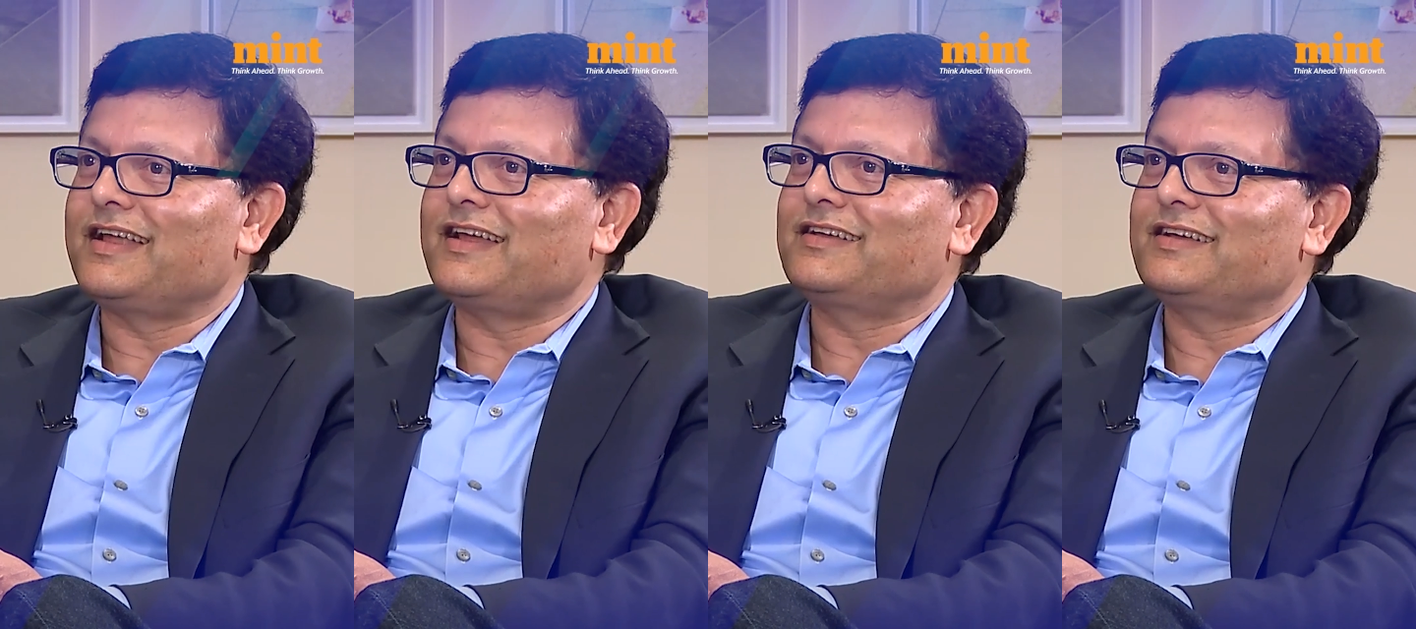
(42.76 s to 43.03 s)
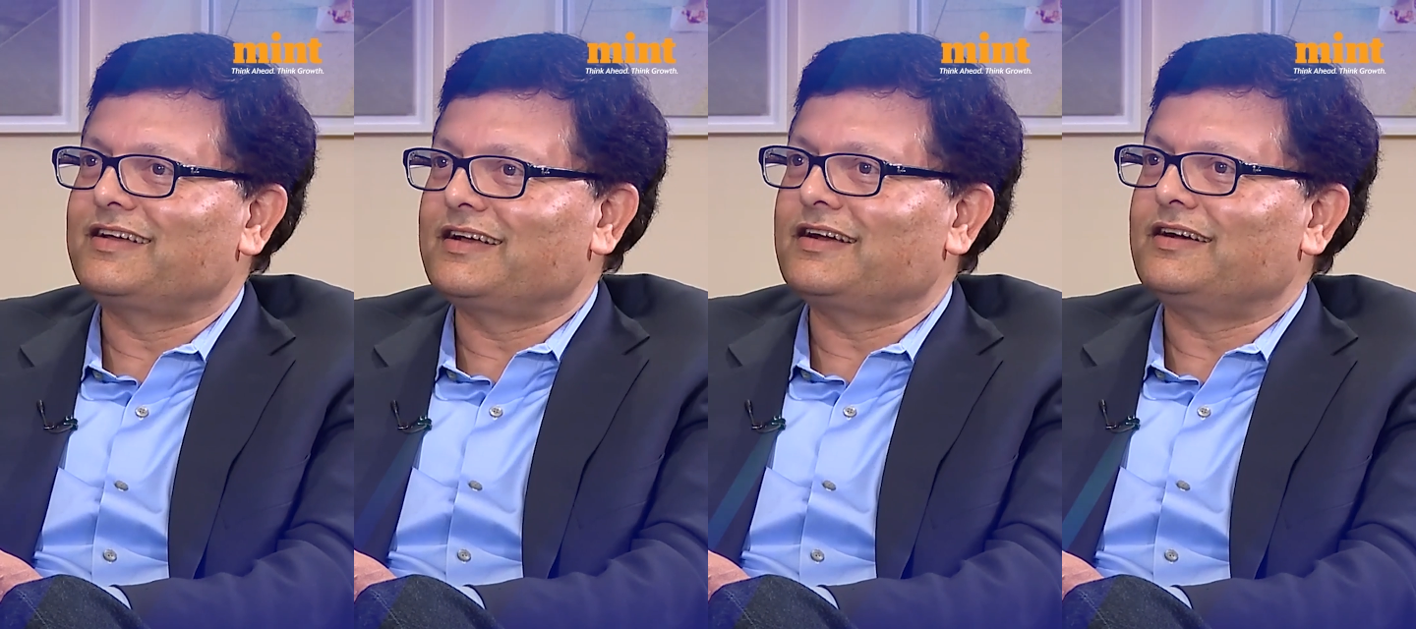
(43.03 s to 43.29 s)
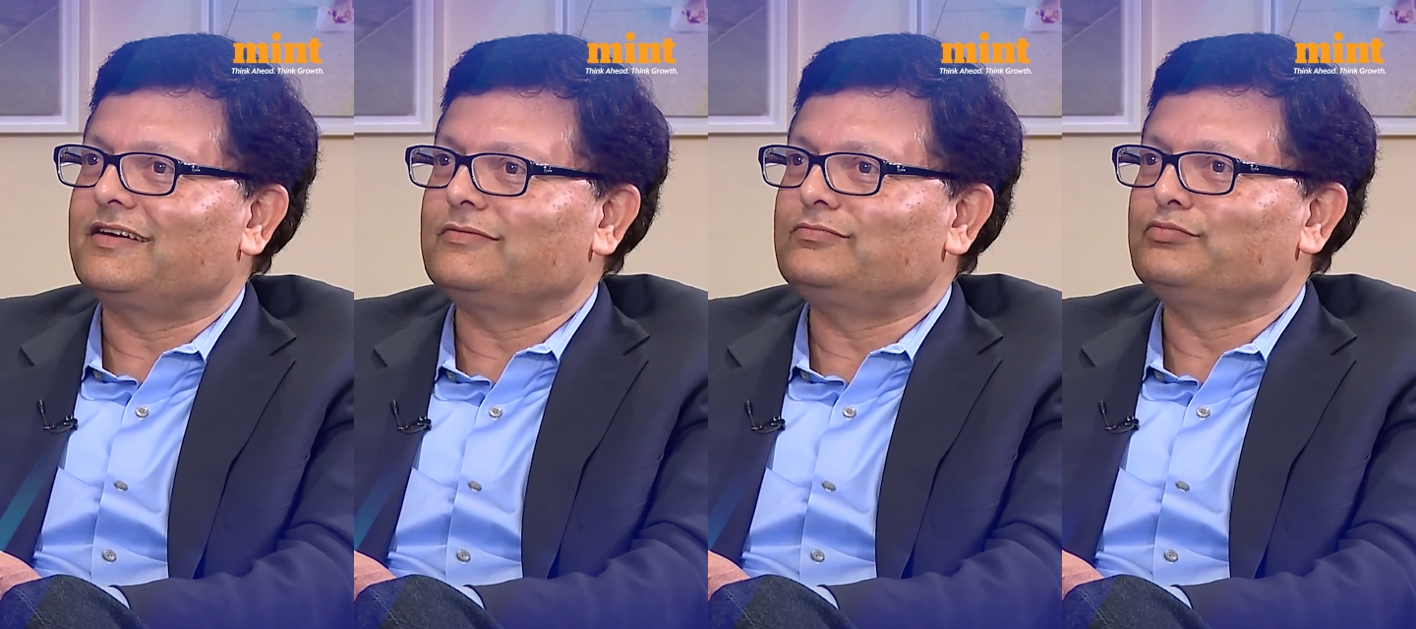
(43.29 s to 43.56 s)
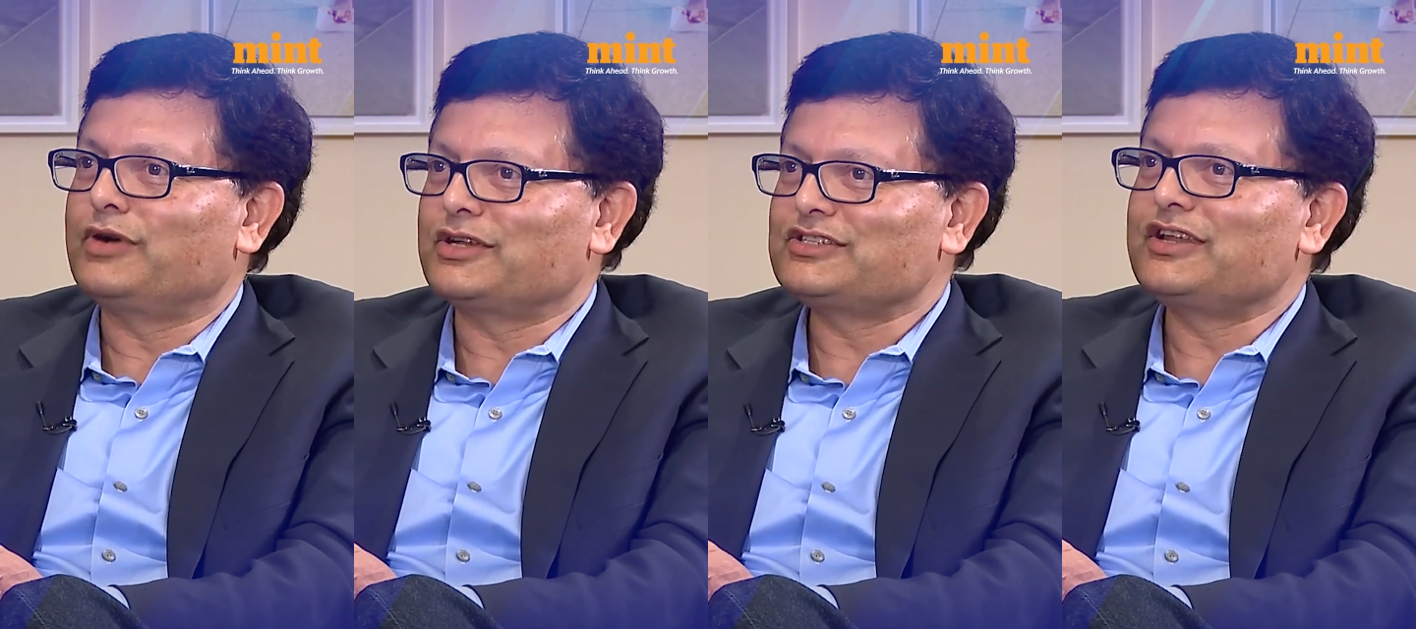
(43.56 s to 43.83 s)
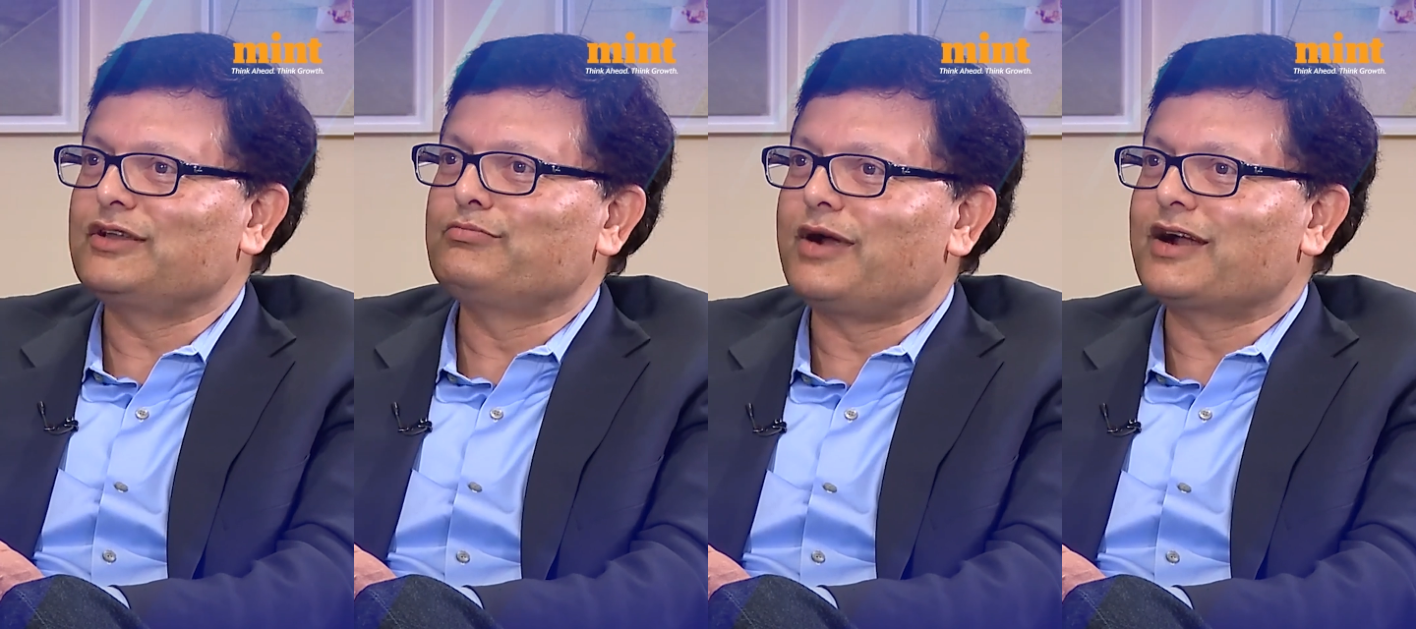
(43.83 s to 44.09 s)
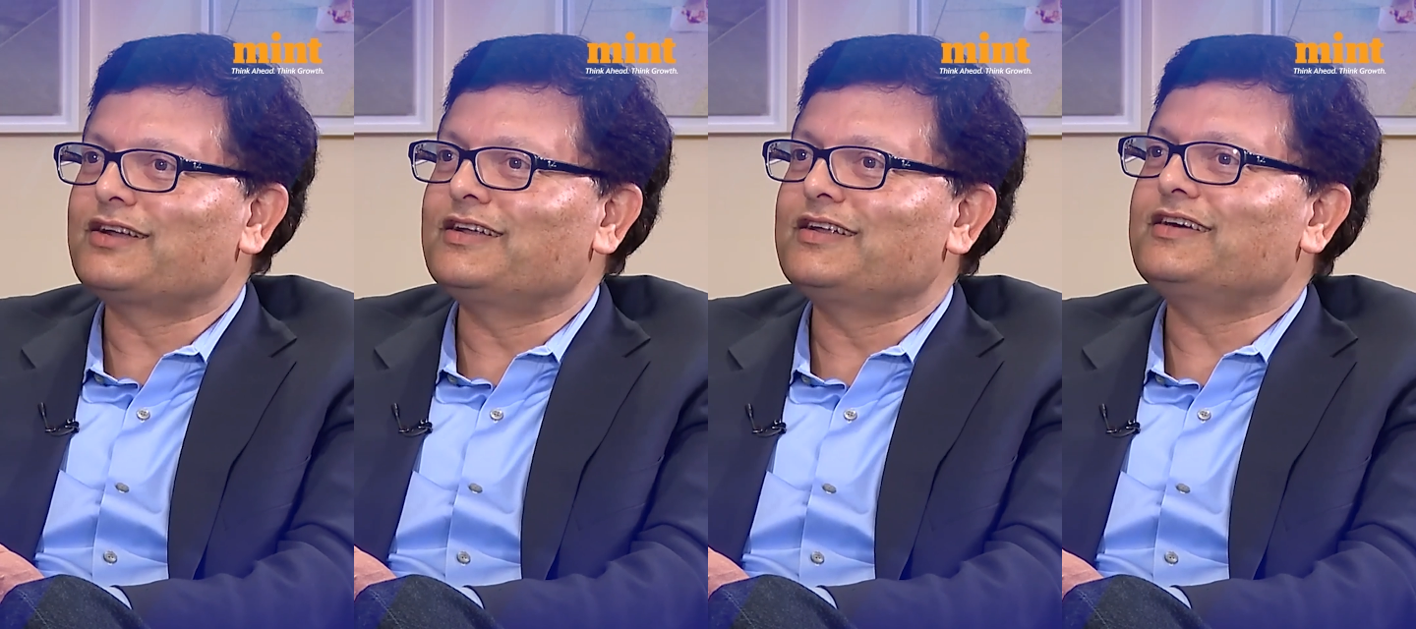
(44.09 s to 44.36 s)
Like a personal
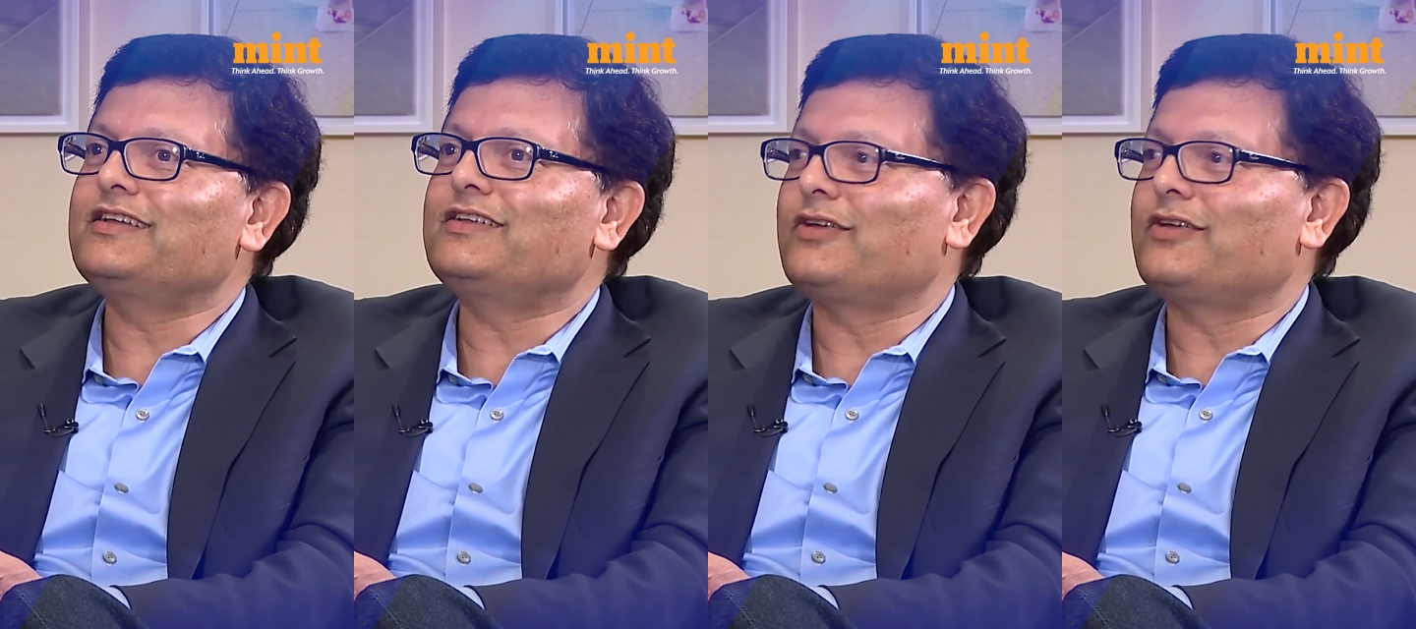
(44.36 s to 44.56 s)
butler